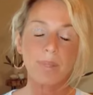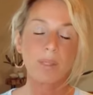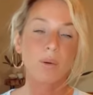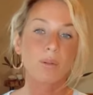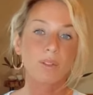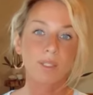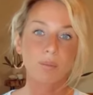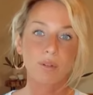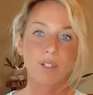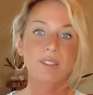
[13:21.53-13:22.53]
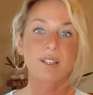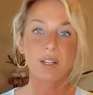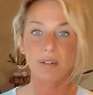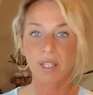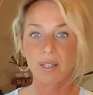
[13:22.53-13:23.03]
Holding more
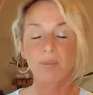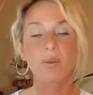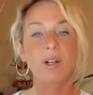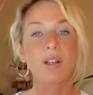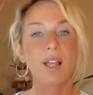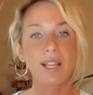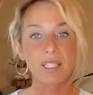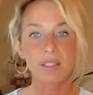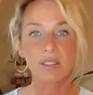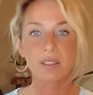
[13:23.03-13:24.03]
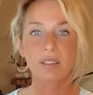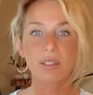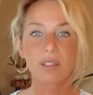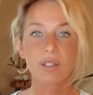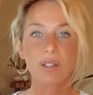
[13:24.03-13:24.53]
integrity, more light,
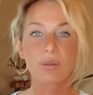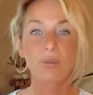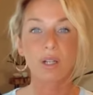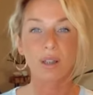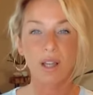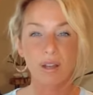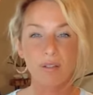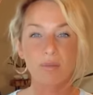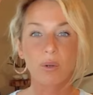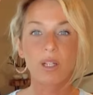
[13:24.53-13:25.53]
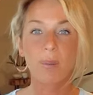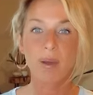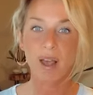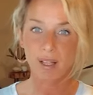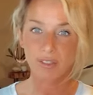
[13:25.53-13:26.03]
more love, more
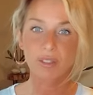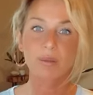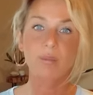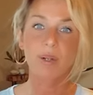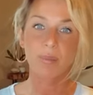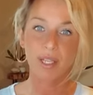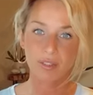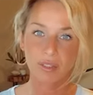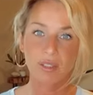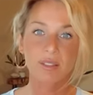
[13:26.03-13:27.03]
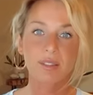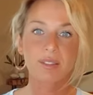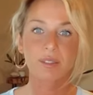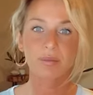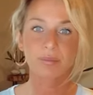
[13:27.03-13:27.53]
compassion, more patience.